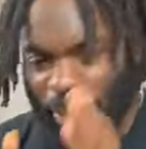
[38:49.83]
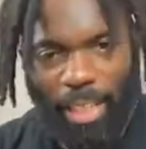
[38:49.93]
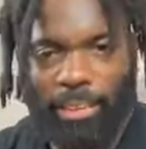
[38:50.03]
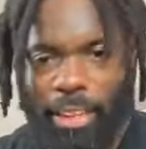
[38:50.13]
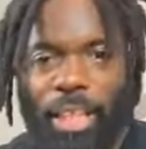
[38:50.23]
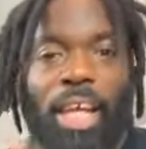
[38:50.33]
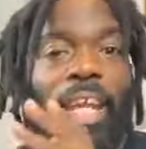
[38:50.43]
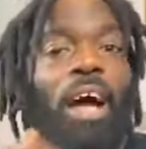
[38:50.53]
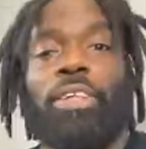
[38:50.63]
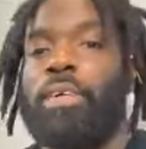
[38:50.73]
That's it,
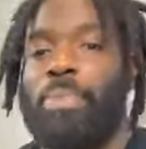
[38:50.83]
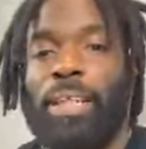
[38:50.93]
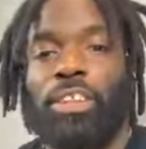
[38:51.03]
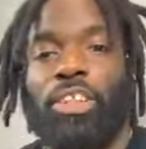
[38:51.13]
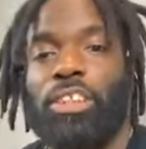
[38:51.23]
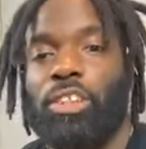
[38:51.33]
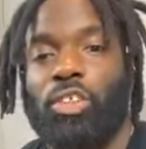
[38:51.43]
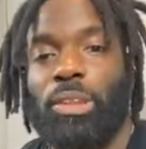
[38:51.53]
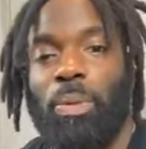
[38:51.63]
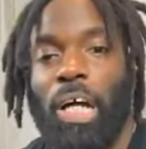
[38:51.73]
and I'll get back to you as
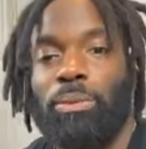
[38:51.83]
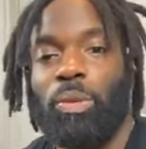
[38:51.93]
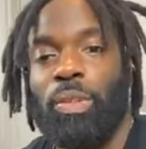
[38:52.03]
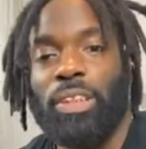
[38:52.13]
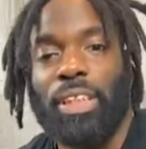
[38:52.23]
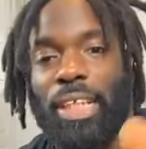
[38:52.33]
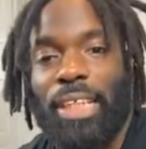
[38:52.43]
soon as possible with